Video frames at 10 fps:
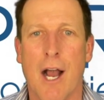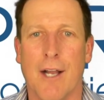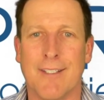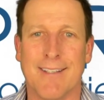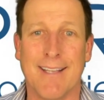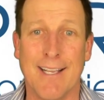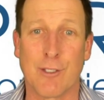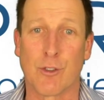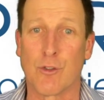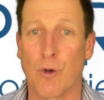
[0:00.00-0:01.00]
until the
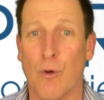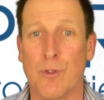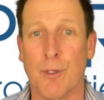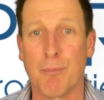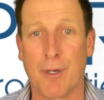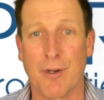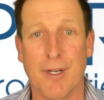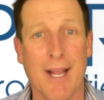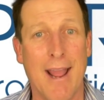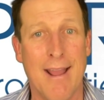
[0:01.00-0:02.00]
interest-only
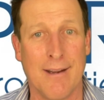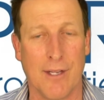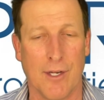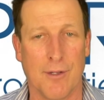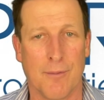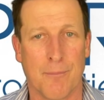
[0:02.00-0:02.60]
period ended.